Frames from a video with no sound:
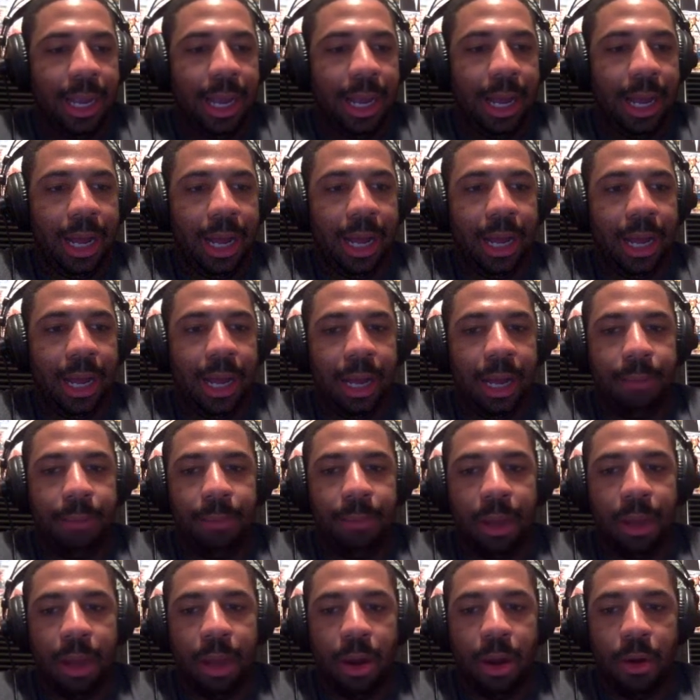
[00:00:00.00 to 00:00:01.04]
Um,
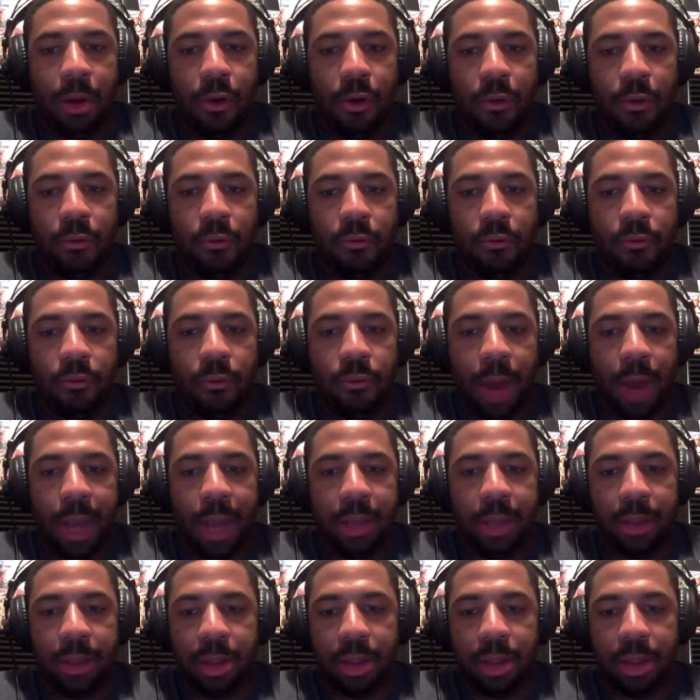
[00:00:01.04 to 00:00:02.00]
all right,